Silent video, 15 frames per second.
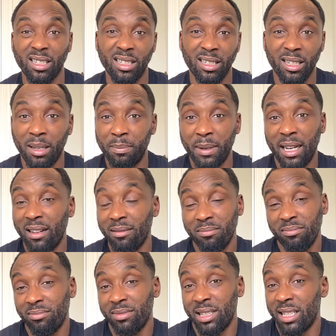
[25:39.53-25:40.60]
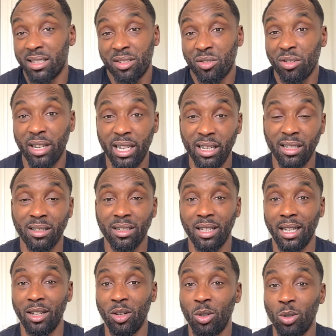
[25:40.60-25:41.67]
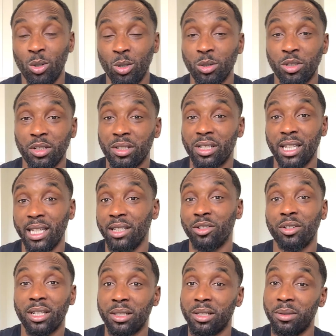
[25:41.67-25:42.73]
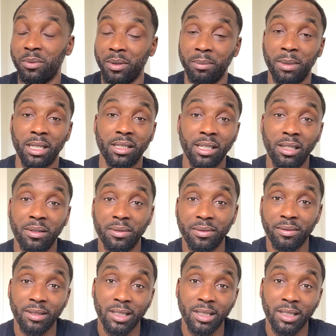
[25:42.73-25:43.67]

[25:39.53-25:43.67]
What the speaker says: about this trade or just the interest within myself.